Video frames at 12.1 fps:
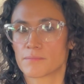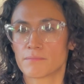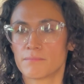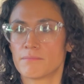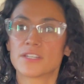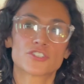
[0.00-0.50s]

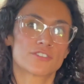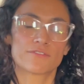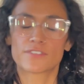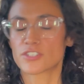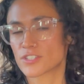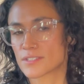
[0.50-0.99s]
mission
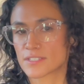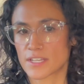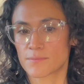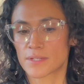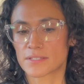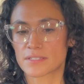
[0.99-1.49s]
vision
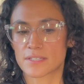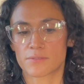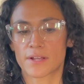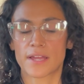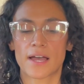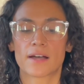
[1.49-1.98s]
statements that
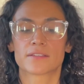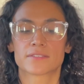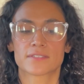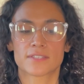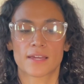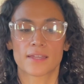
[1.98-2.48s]
Ray has
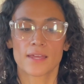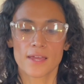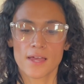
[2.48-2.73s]
is that